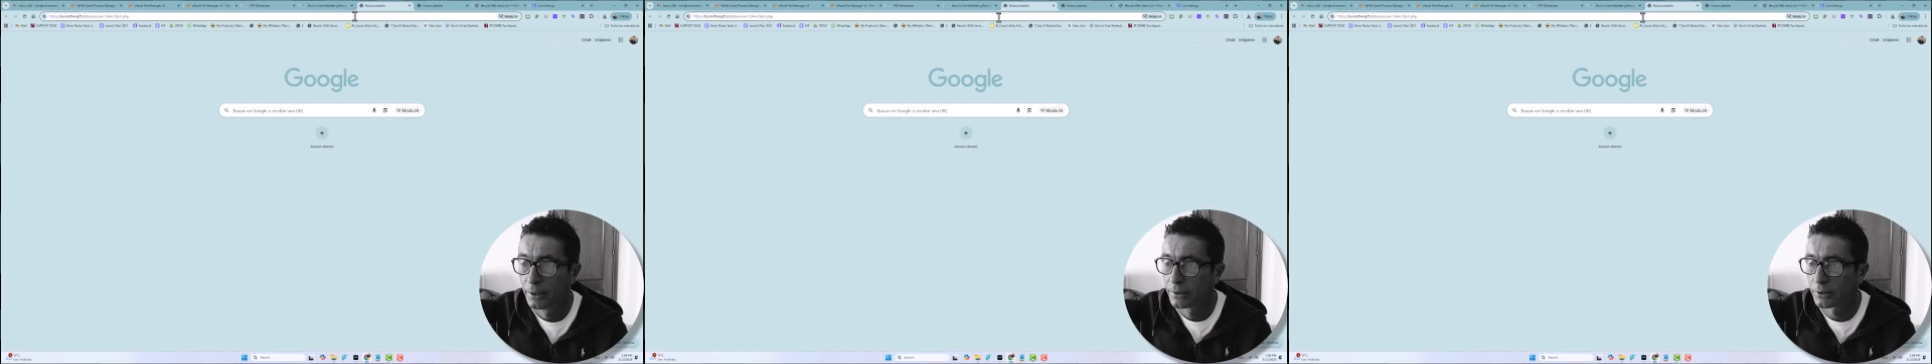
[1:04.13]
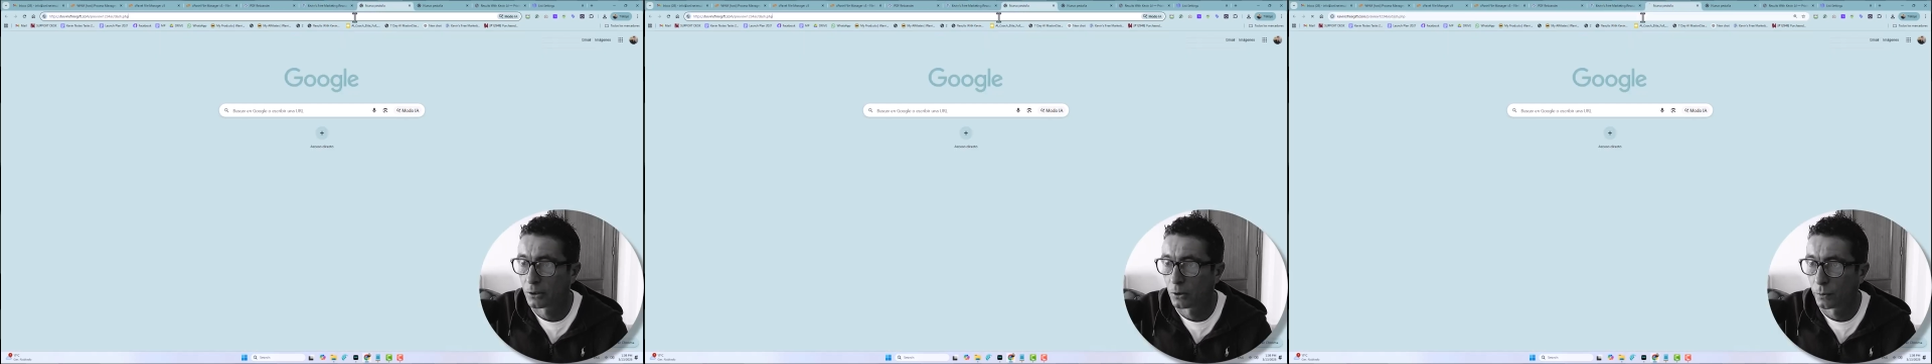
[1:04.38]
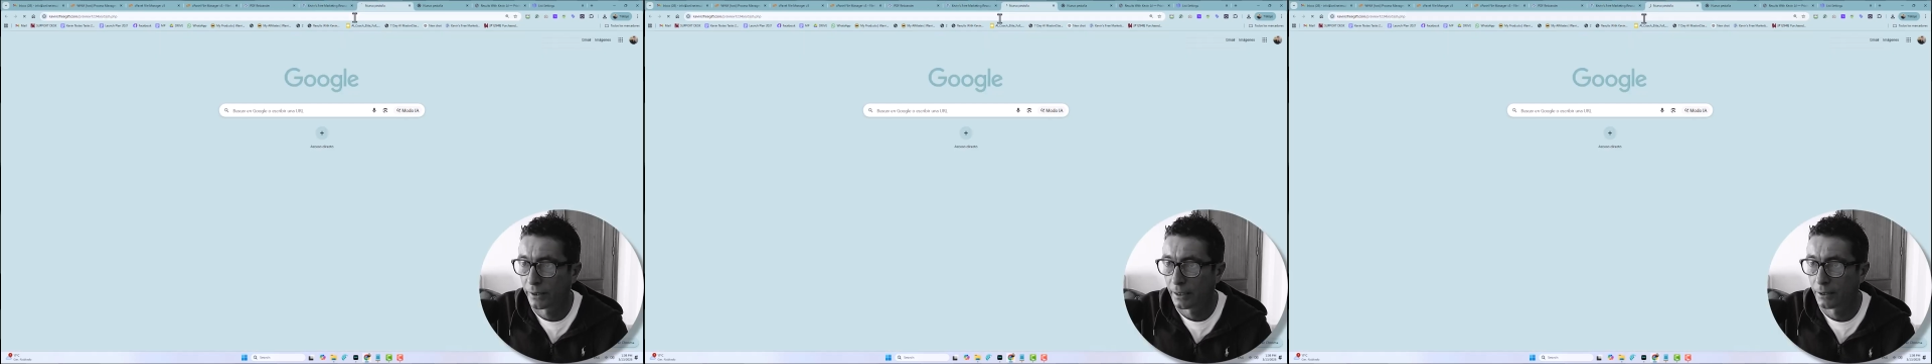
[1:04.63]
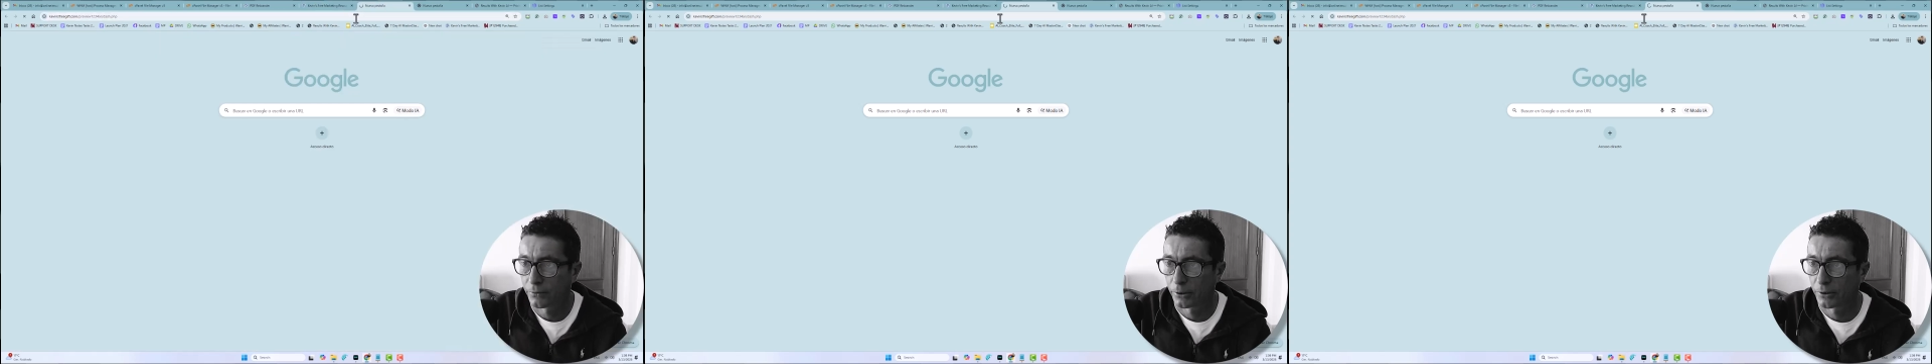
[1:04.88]
So we
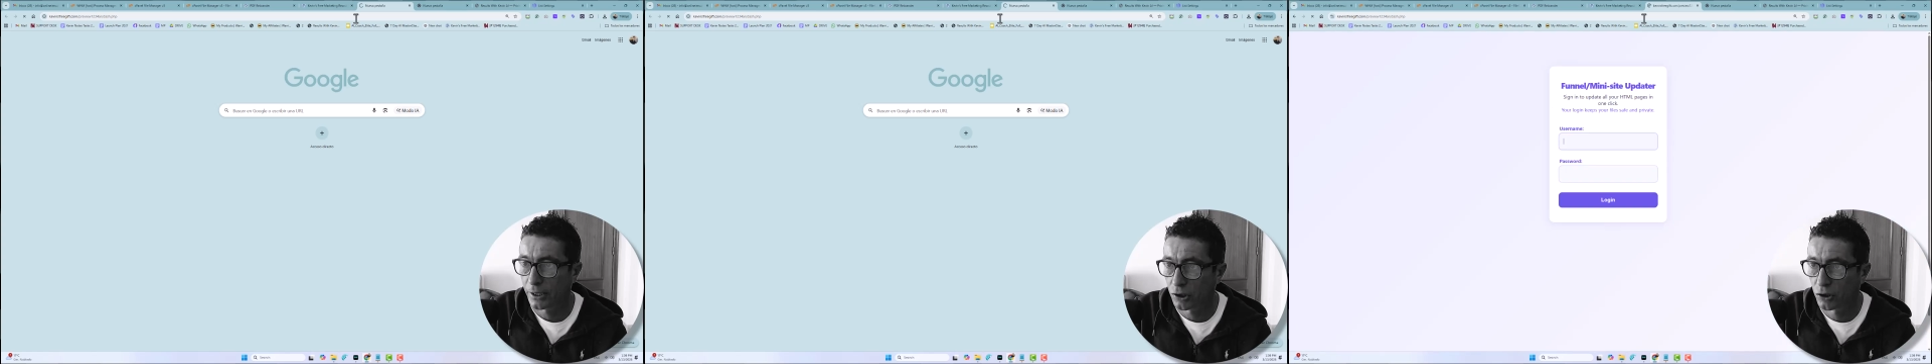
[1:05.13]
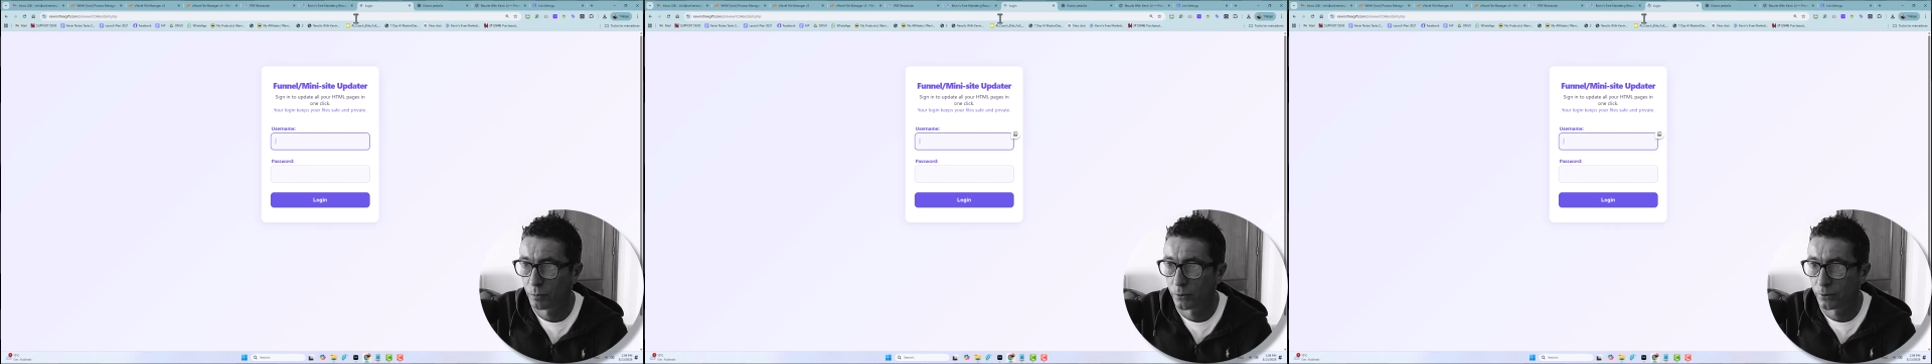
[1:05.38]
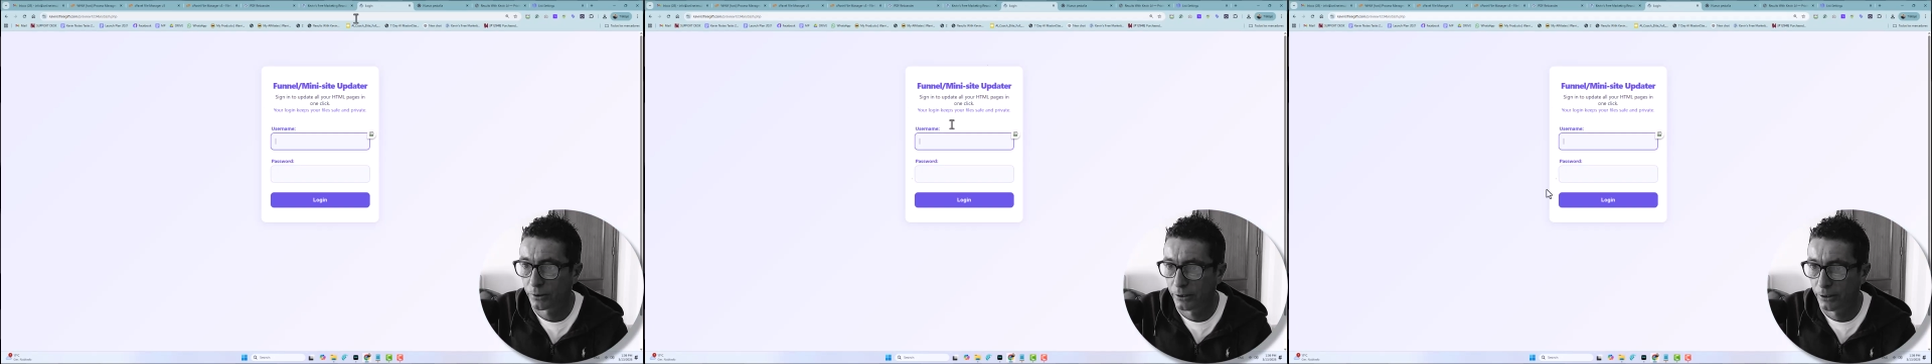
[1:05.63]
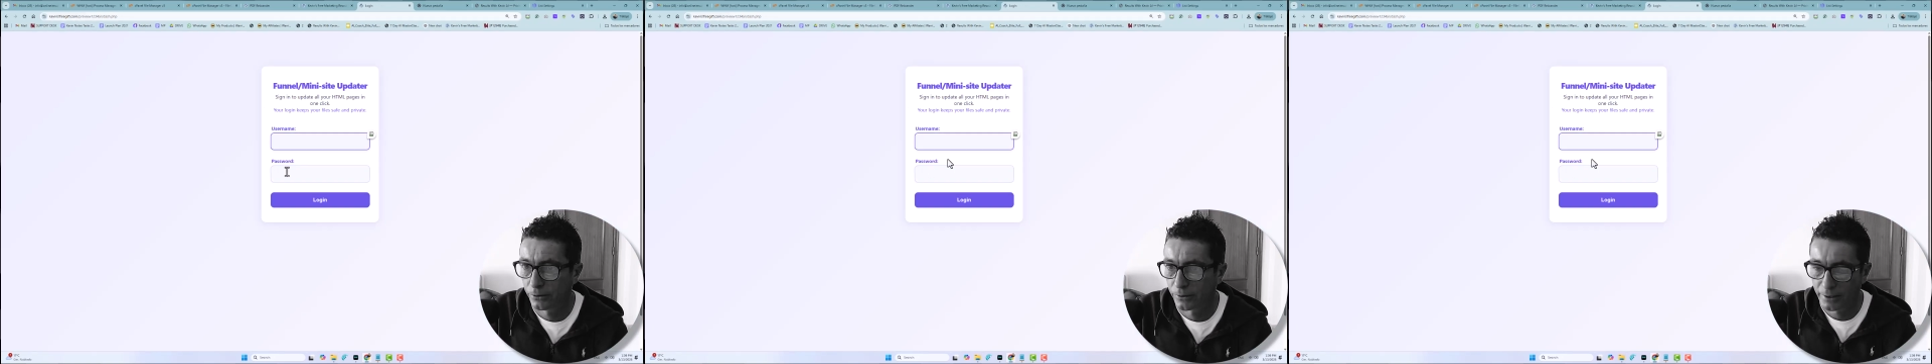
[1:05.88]
have our dashboard here.